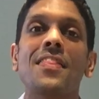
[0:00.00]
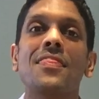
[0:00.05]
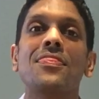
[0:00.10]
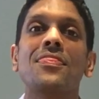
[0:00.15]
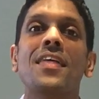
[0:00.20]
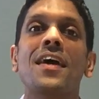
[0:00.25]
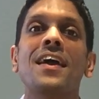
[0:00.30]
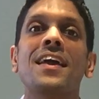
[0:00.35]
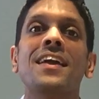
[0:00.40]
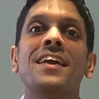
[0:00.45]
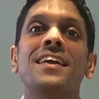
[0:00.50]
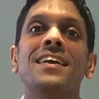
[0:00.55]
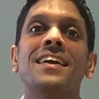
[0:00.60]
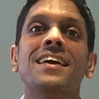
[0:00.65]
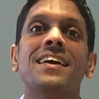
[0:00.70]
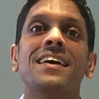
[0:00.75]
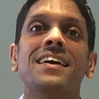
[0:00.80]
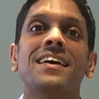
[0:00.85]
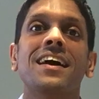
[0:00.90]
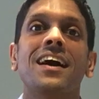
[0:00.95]
they
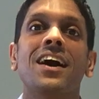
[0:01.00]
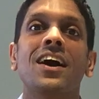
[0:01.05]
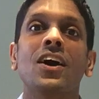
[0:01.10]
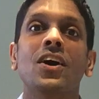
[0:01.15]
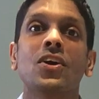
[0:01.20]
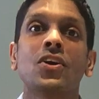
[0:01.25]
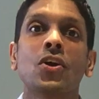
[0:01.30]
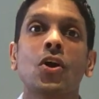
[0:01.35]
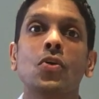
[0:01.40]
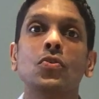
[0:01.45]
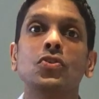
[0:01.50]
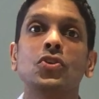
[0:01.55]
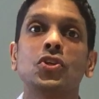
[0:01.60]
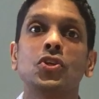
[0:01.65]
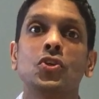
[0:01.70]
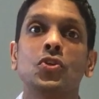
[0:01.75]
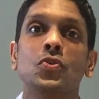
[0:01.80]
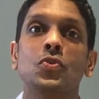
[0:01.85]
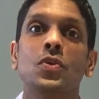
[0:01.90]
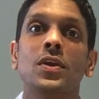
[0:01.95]
coach
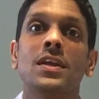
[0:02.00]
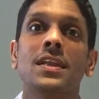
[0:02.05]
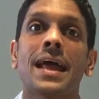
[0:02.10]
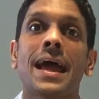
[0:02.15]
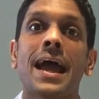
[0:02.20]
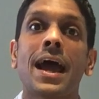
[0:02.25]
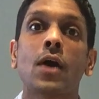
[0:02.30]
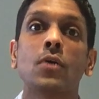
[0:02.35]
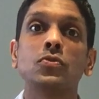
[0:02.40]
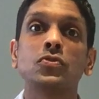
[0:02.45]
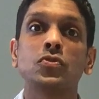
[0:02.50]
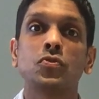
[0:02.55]
you in how